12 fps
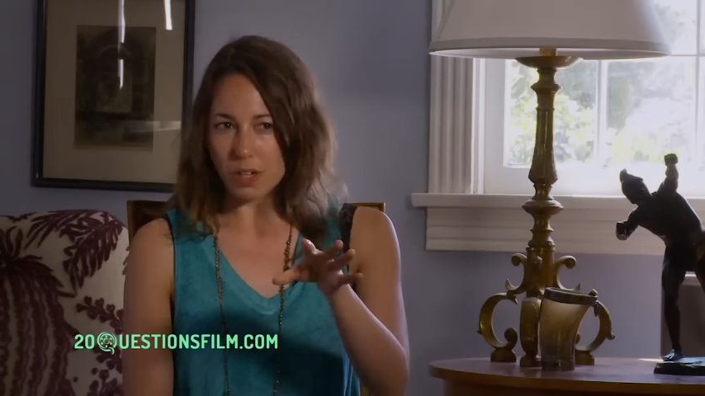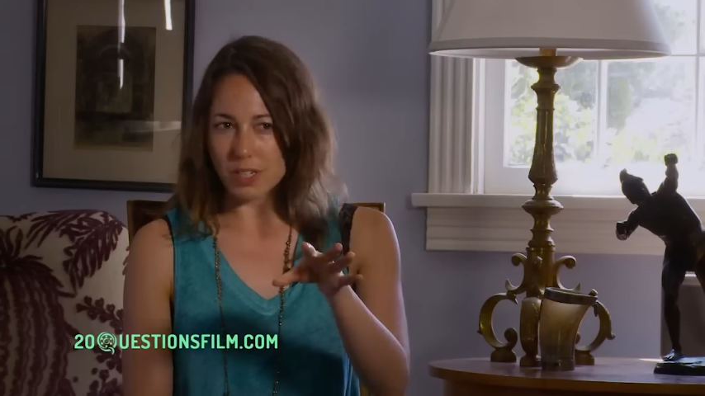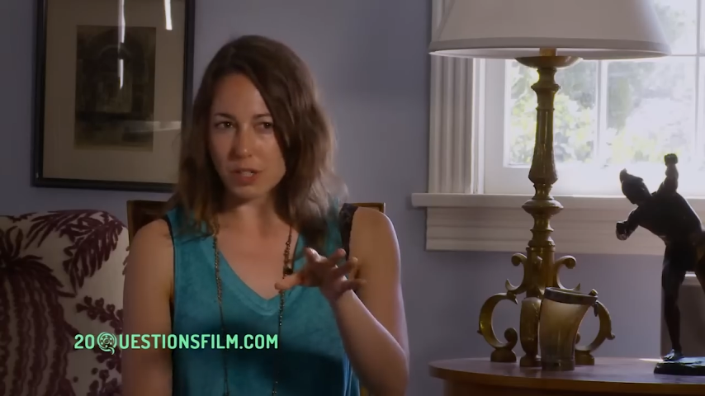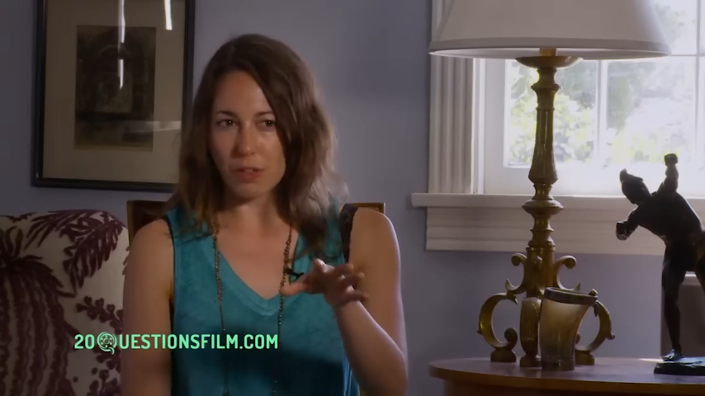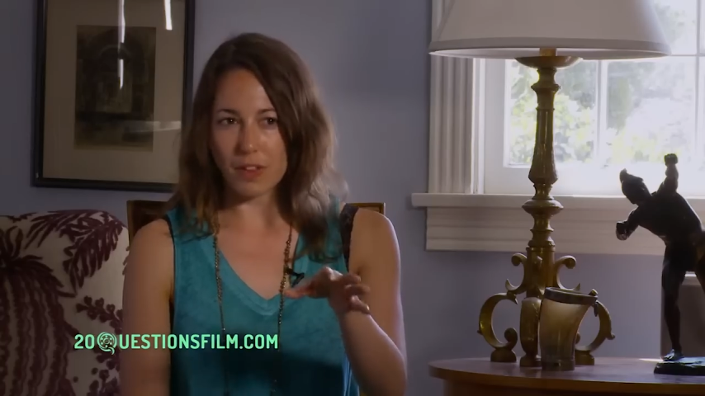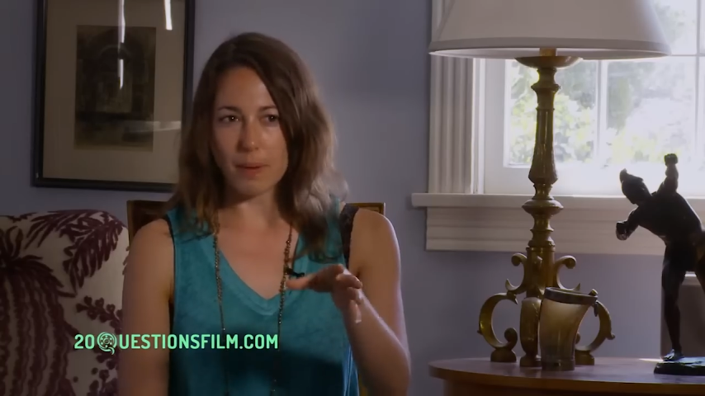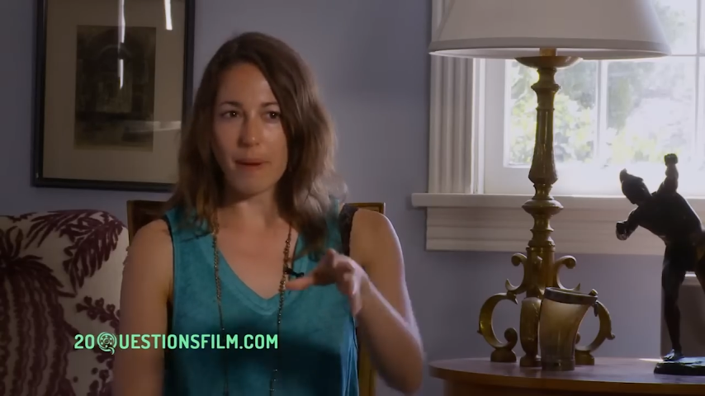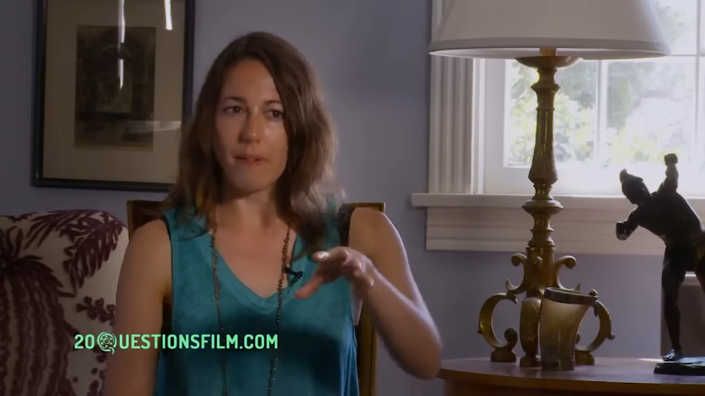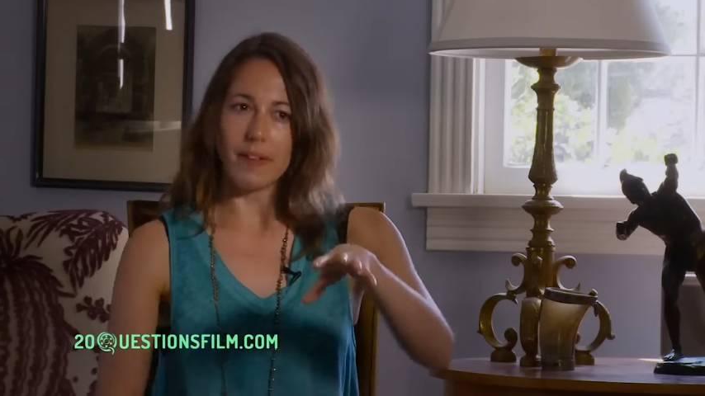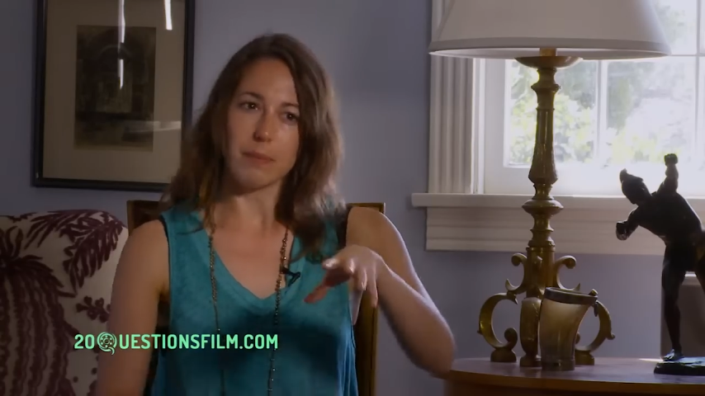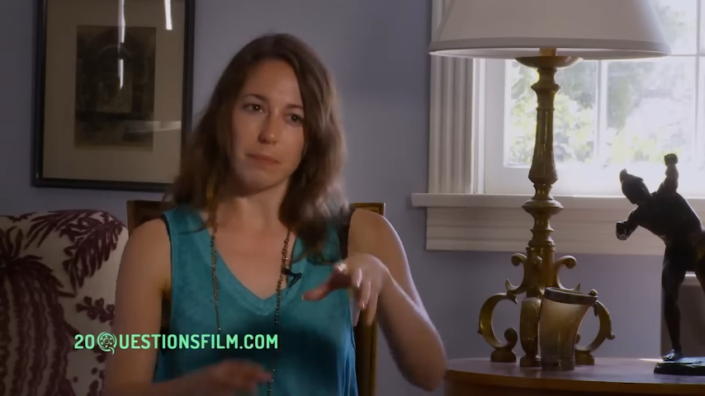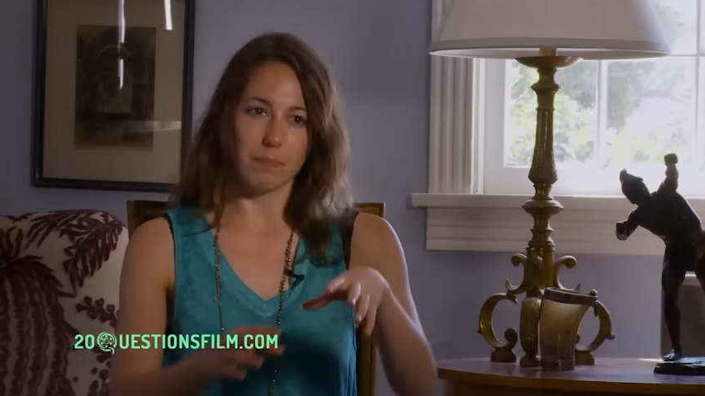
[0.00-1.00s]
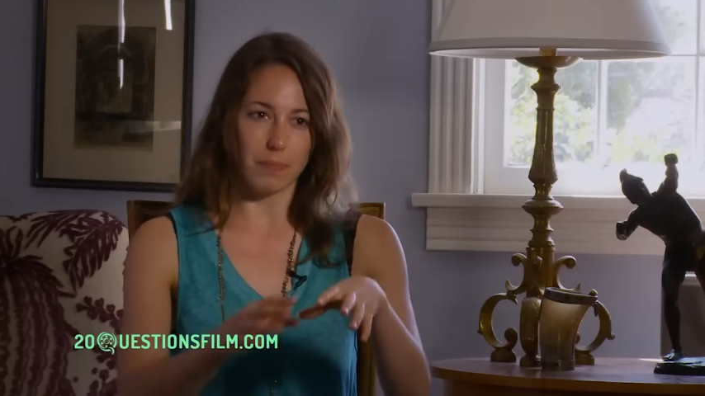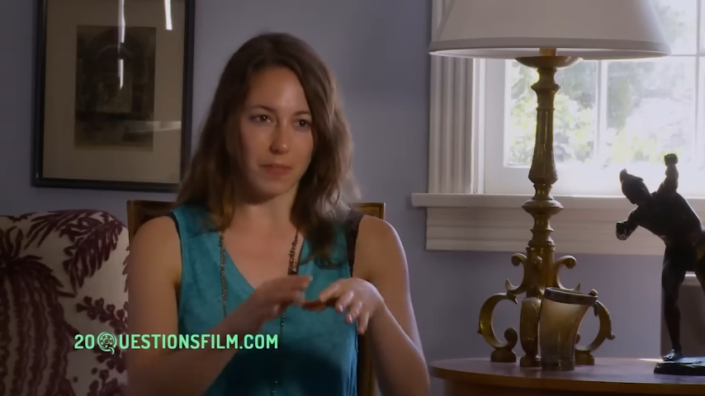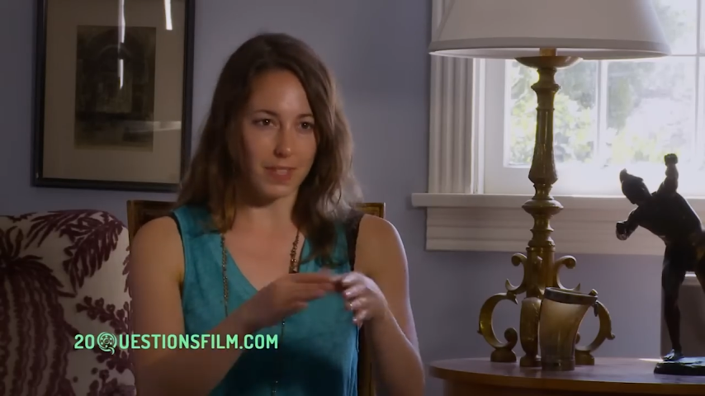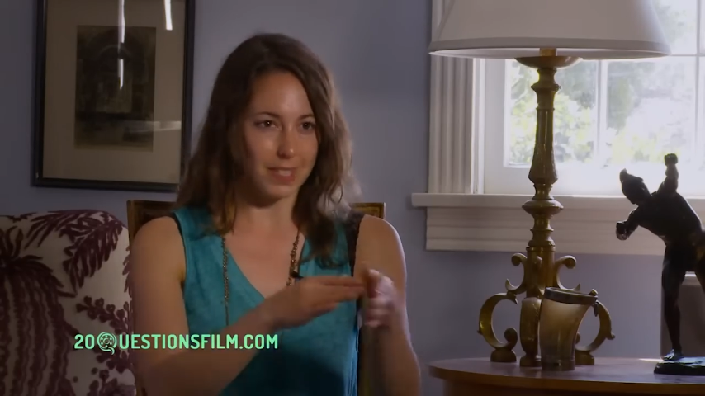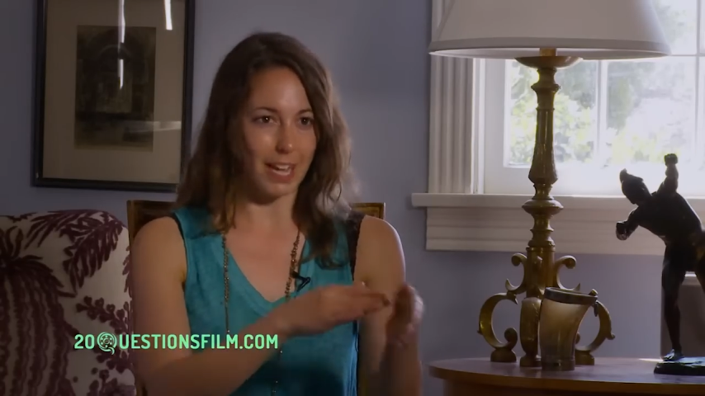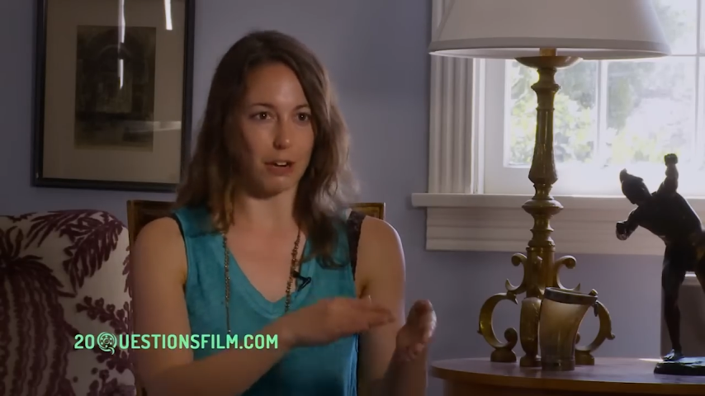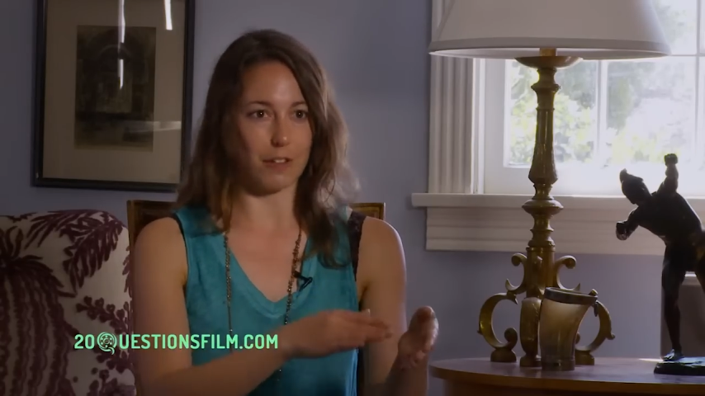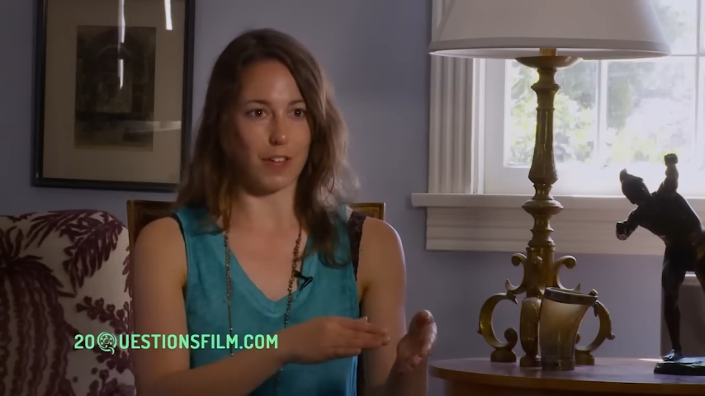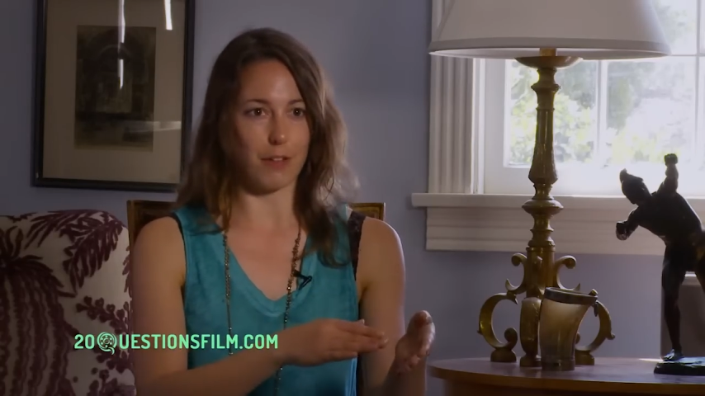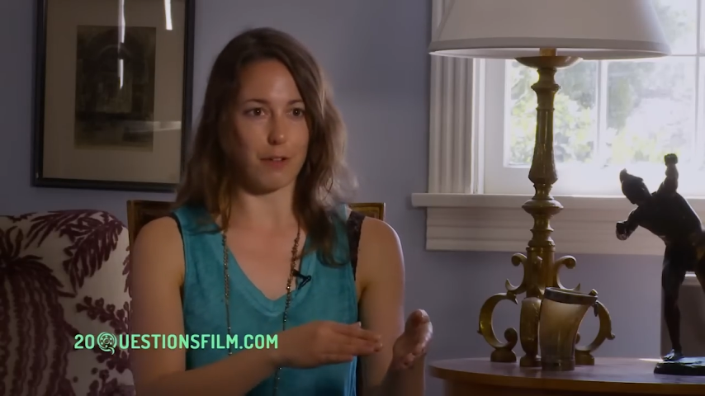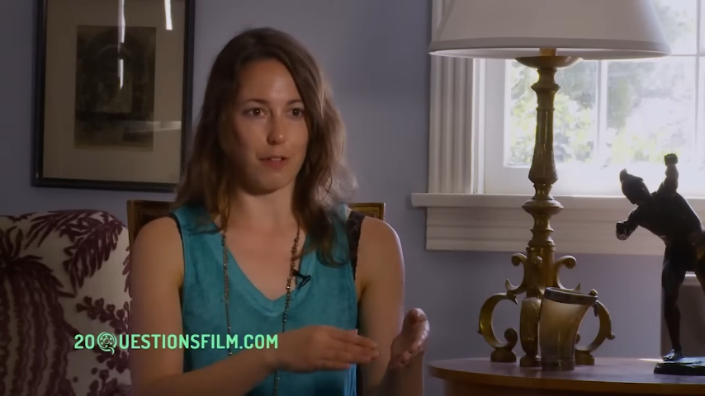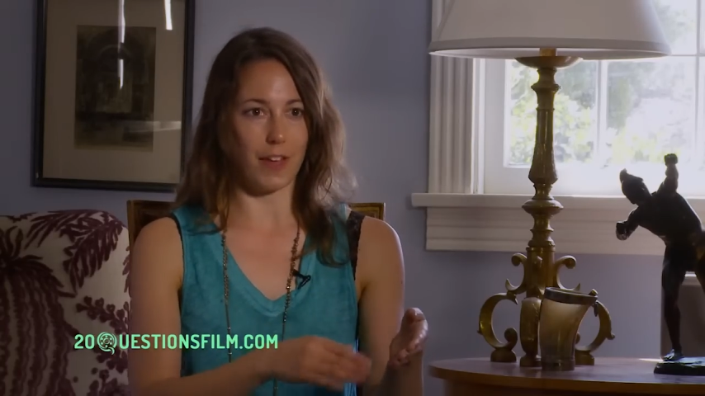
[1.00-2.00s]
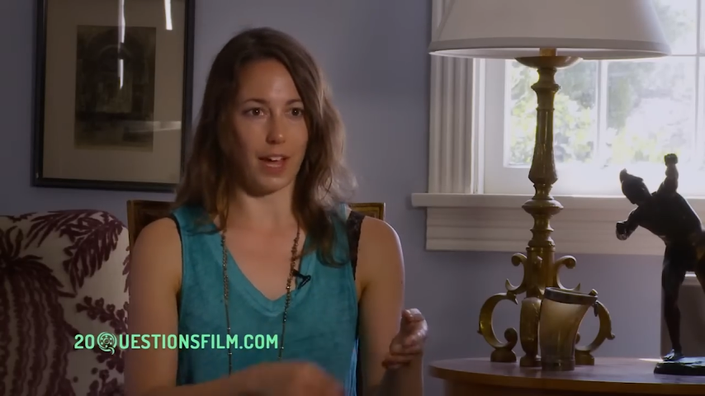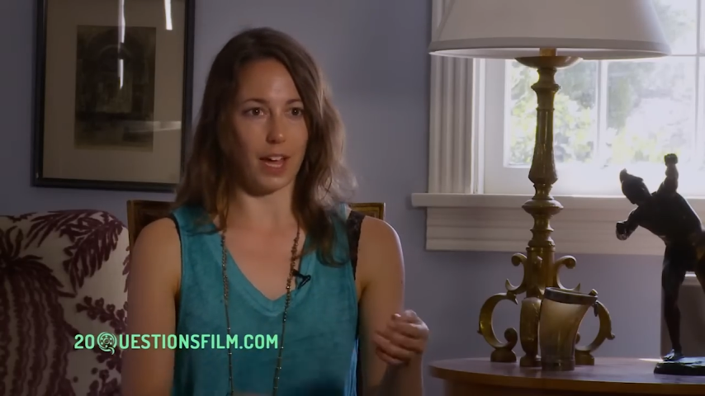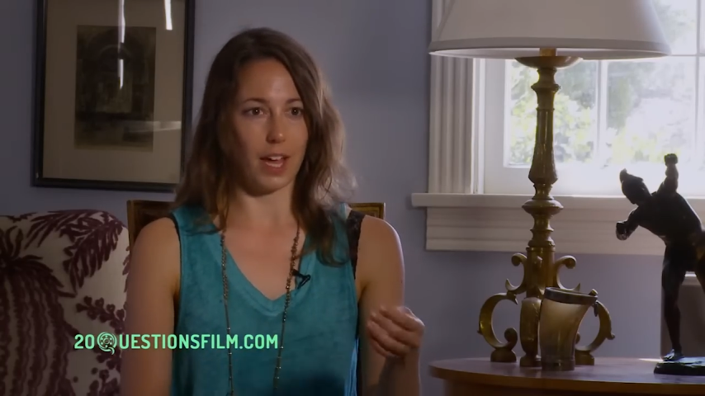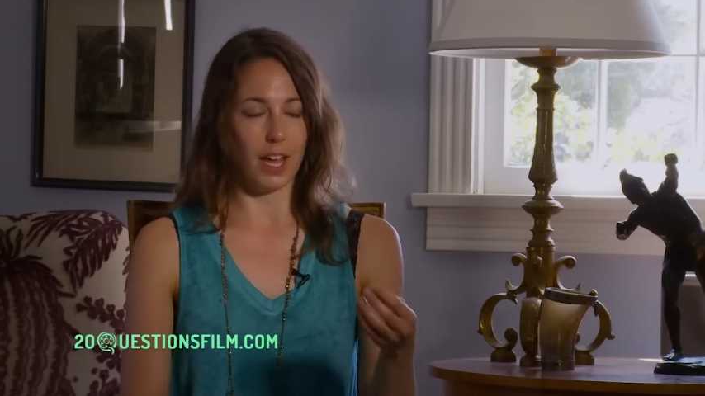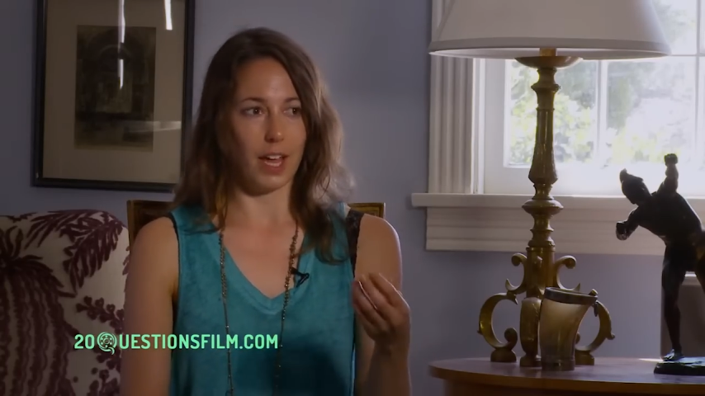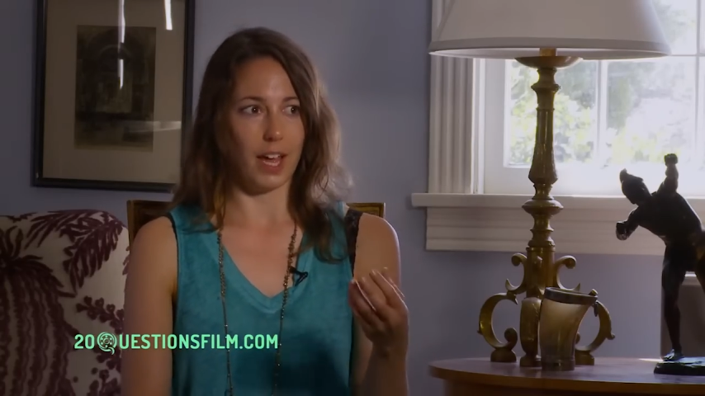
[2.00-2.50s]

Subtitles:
did you think about like this, that, or the other thing?